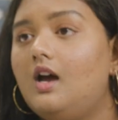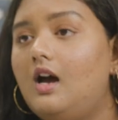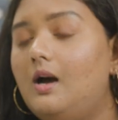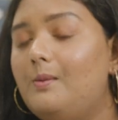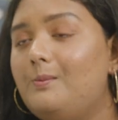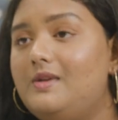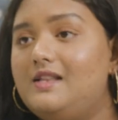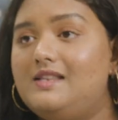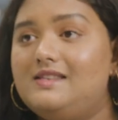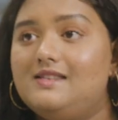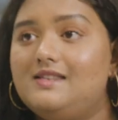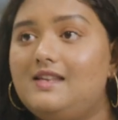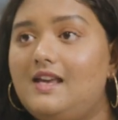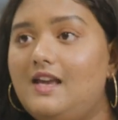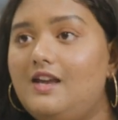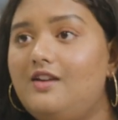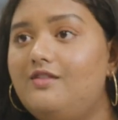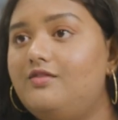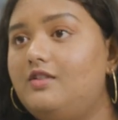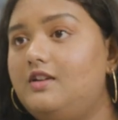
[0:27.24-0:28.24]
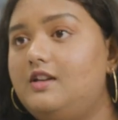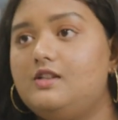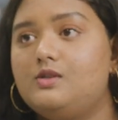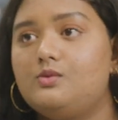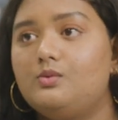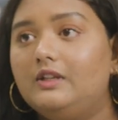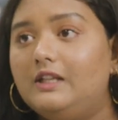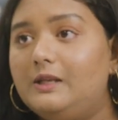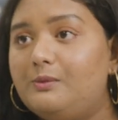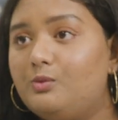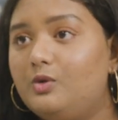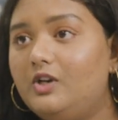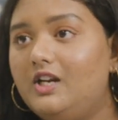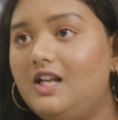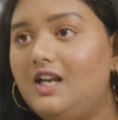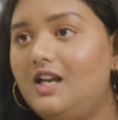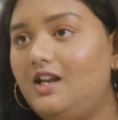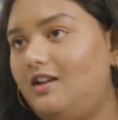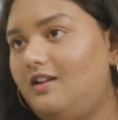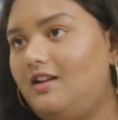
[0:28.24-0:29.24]
Um, it's safe and it's really
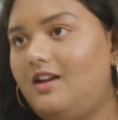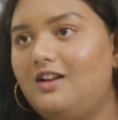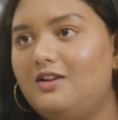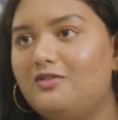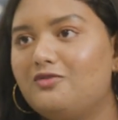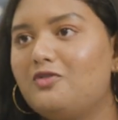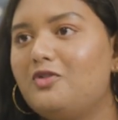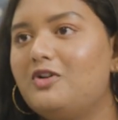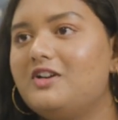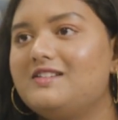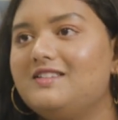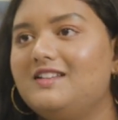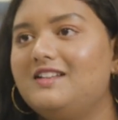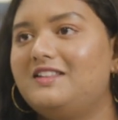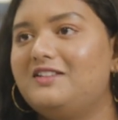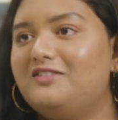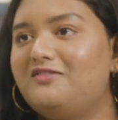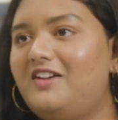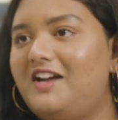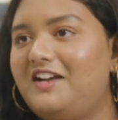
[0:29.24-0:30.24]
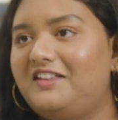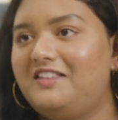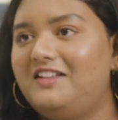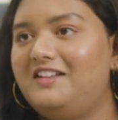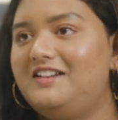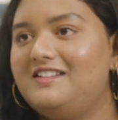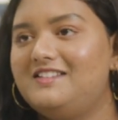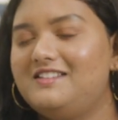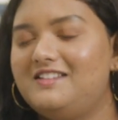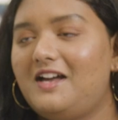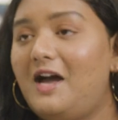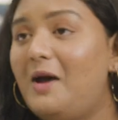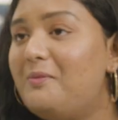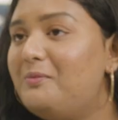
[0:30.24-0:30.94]
pretty. And, and of course, like the fact that it's the